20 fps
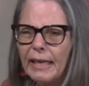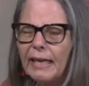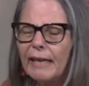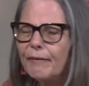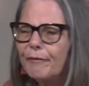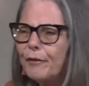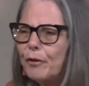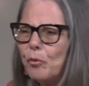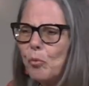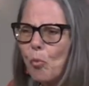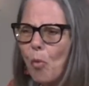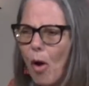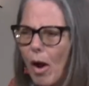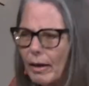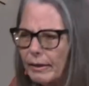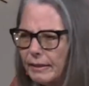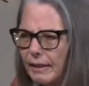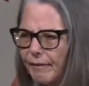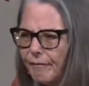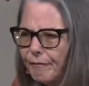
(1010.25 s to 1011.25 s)
If you
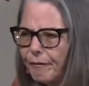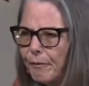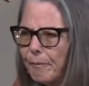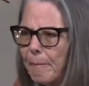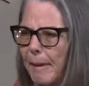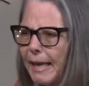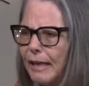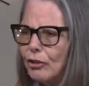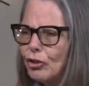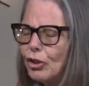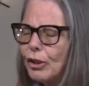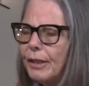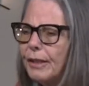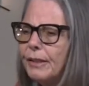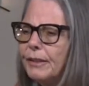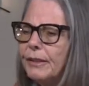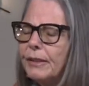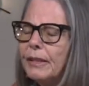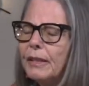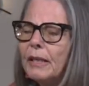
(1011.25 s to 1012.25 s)
want
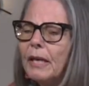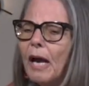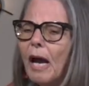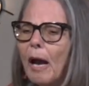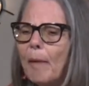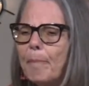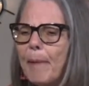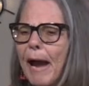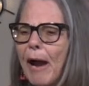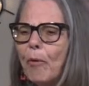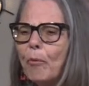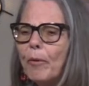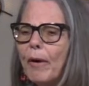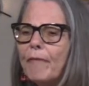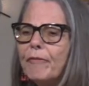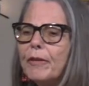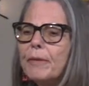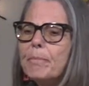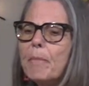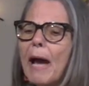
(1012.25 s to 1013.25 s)
information about
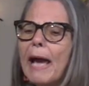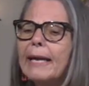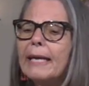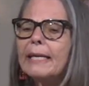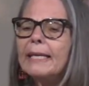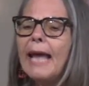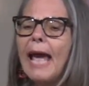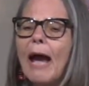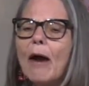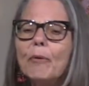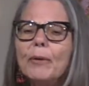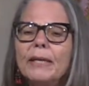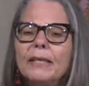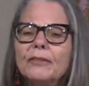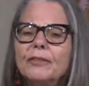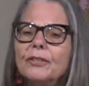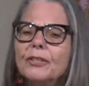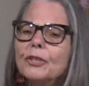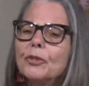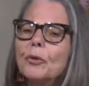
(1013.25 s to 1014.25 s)
Reverend Mike and how
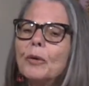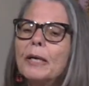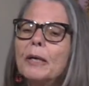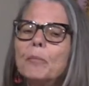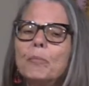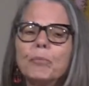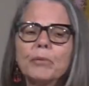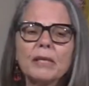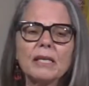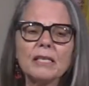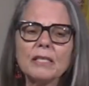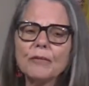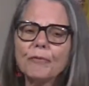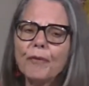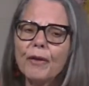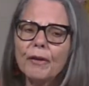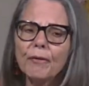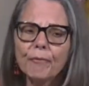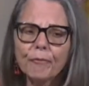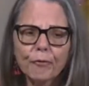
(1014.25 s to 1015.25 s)
he's doing, please
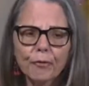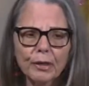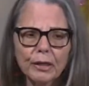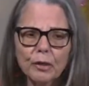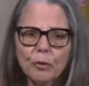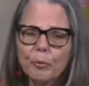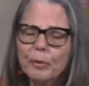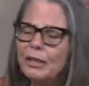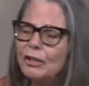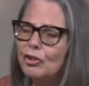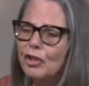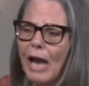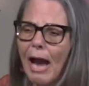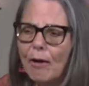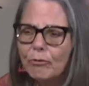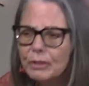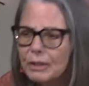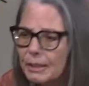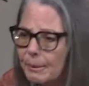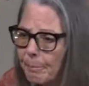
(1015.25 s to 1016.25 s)
feel free to reach
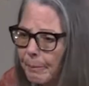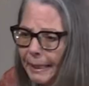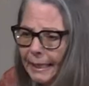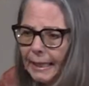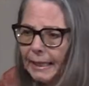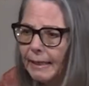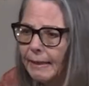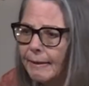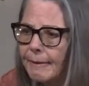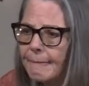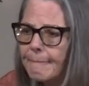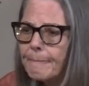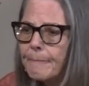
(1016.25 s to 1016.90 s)
out to me.